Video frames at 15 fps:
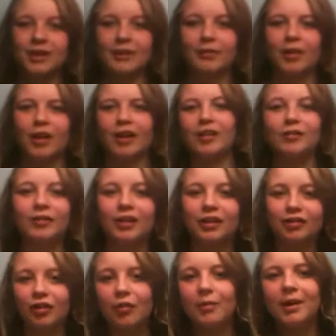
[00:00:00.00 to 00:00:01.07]
even though I couldn't
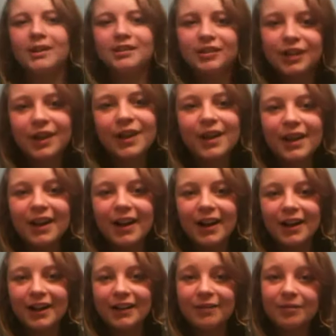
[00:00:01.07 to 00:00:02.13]
really show much.
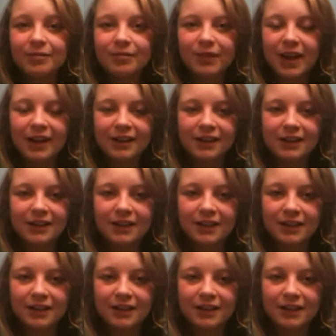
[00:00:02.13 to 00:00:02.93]
Thanks.